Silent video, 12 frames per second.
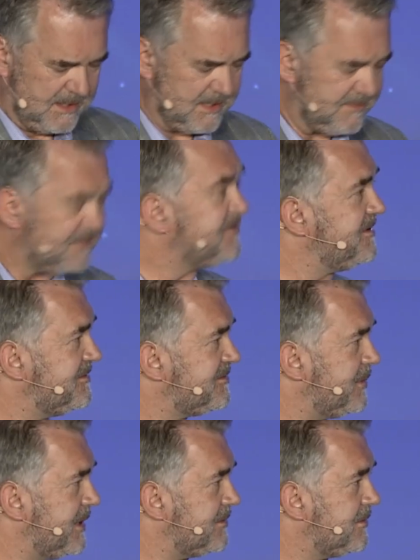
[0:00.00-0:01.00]
in the C
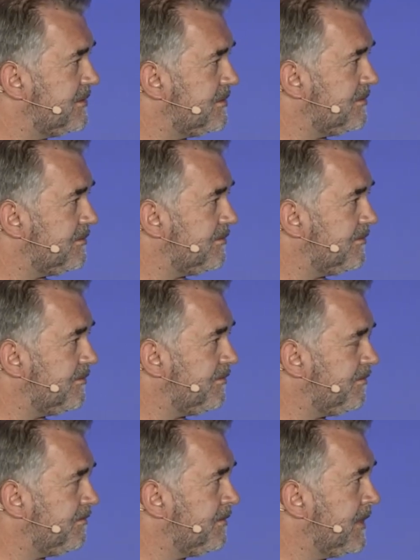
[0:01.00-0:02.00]
suite.
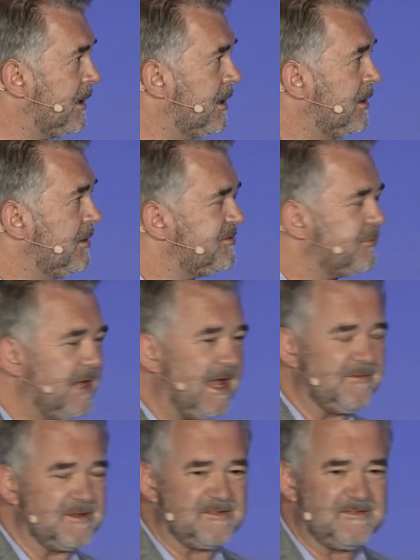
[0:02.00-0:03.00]
So we
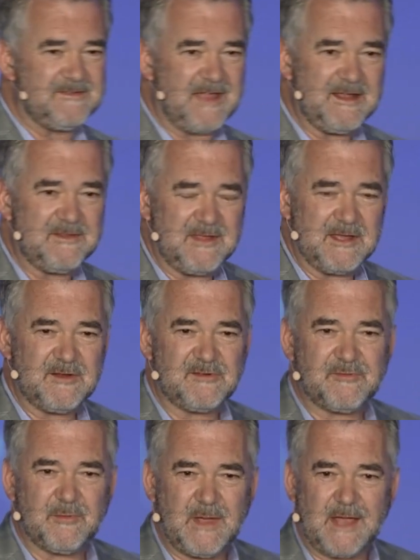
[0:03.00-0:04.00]
have a state of the
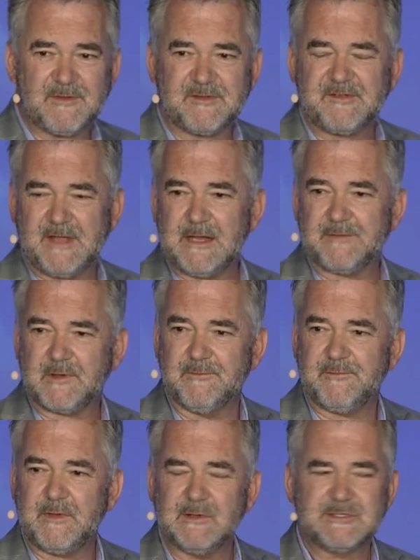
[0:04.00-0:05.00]
industry, we have a state of
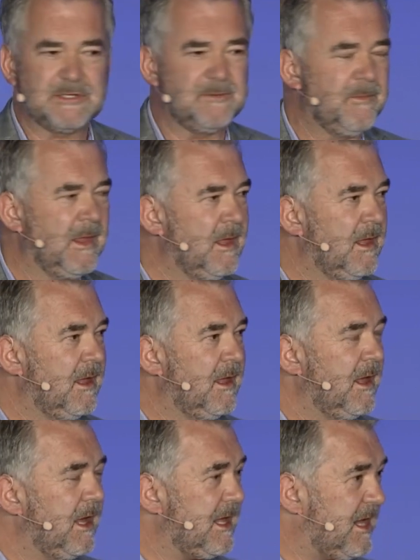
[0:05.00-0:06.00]
confusion.
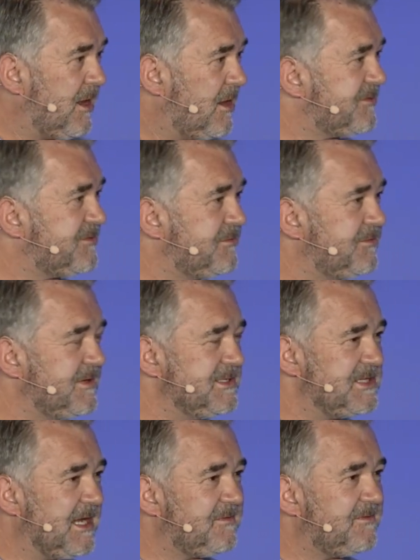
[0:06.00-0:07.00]
And I'll also
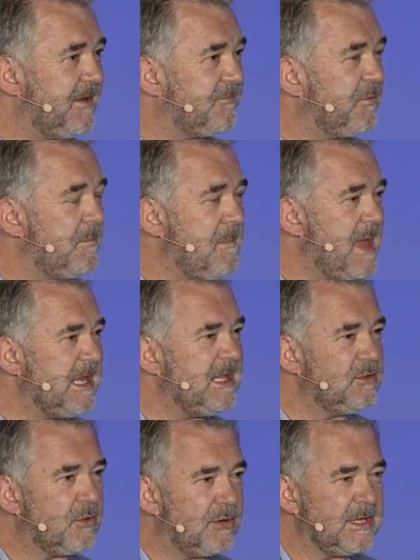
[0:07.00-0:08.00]
suggest that for many
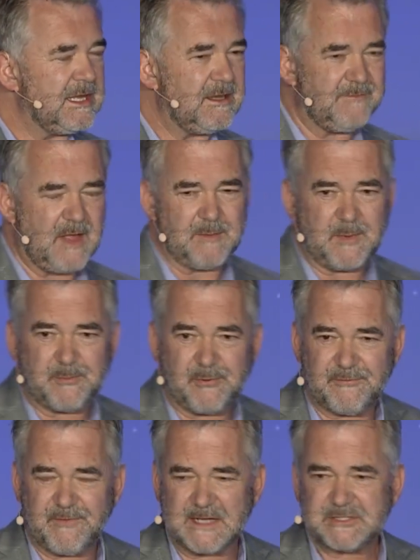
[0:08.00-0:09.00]
learning and development
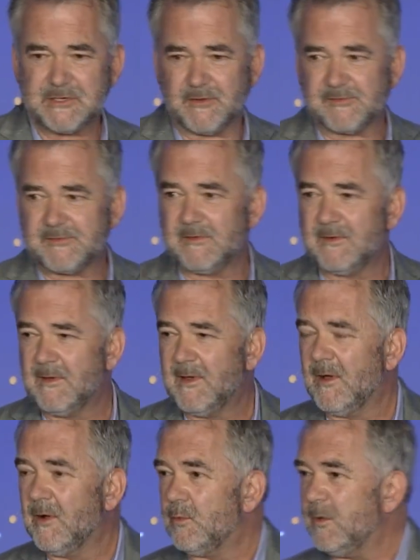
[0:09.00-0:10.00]
professionals,
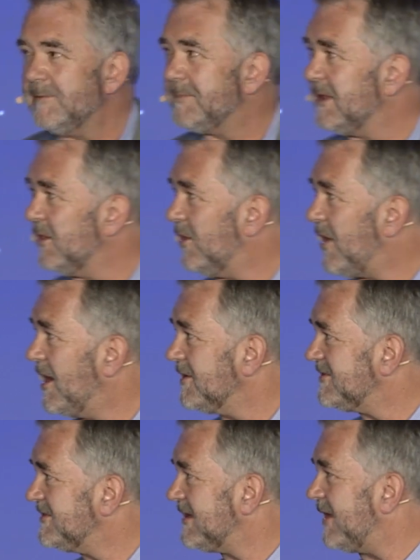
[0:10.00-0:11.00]
we've been long
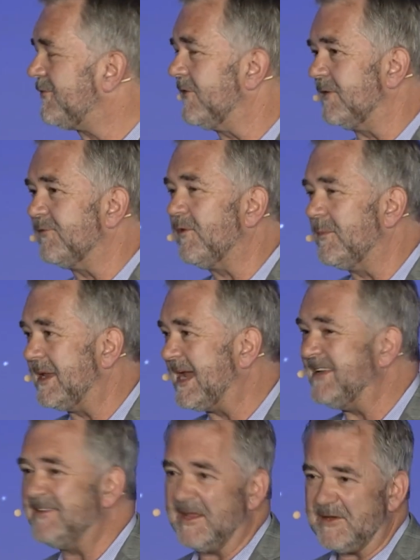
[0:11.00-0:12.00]
suffering from an
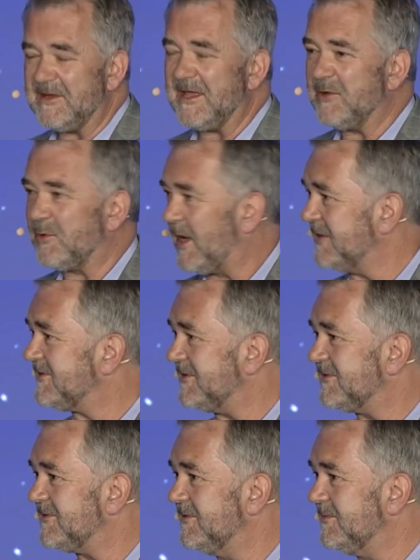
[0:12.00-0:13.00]
identity
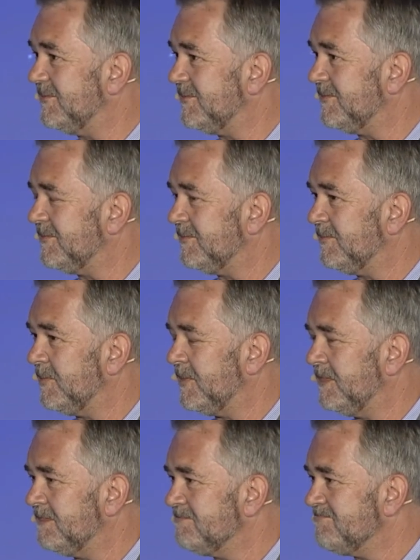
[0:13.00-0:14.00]
crisis.
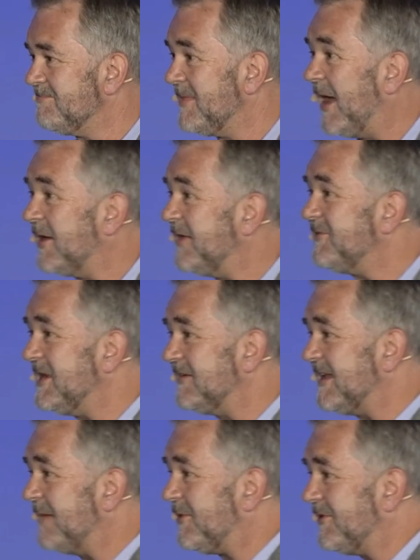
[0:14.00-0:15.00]
I'll give you an
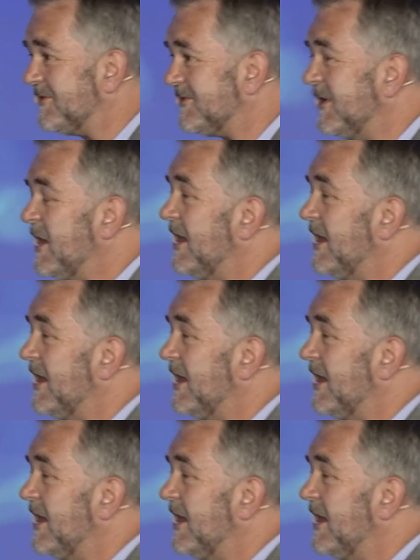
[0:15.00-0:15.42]
example of this.